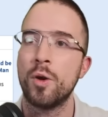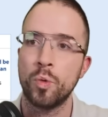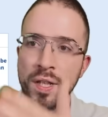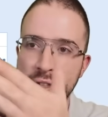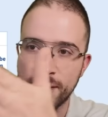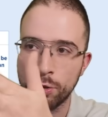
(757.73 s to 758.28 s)

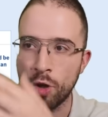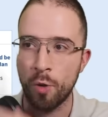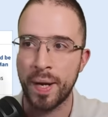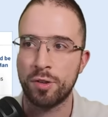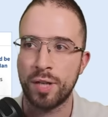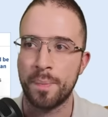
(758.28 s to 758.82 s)
We still don't
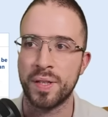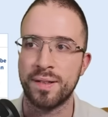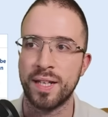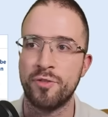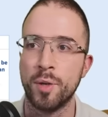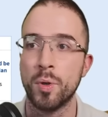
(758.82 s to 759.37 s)
make Champions
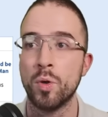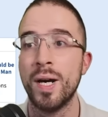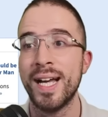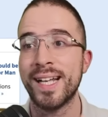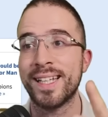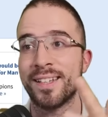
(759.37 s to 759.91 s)
League football.
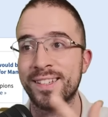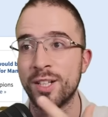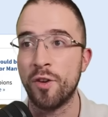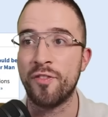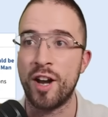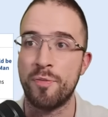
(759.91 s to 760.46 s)
They're
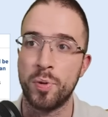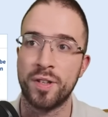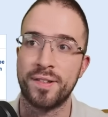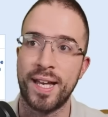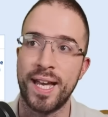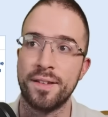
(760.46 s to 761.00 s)
still 5
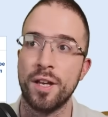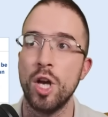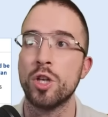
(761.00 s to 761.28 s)
points ahead.